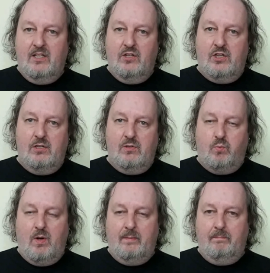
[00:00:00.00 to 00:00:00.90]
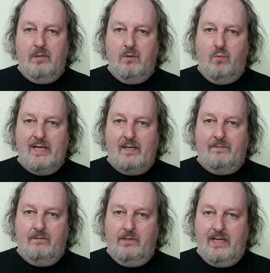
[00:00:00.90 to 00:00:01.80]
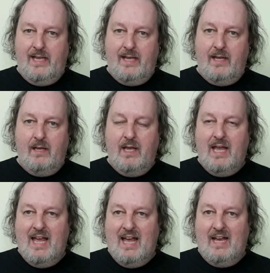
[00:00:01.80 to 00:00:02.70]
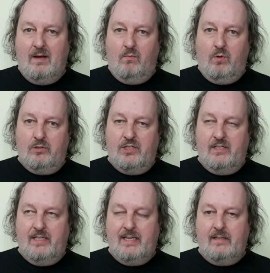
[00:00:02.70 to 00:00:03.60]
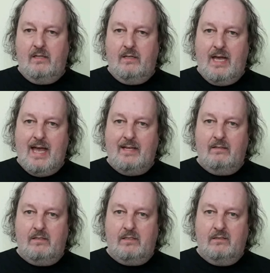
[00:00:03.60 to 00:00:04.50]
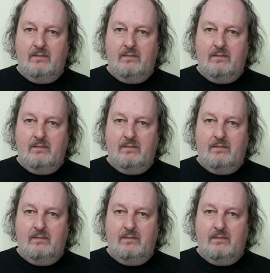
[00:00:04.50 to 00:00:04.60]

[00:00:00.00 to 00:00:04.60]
you choose one per week for a year, watch it together, and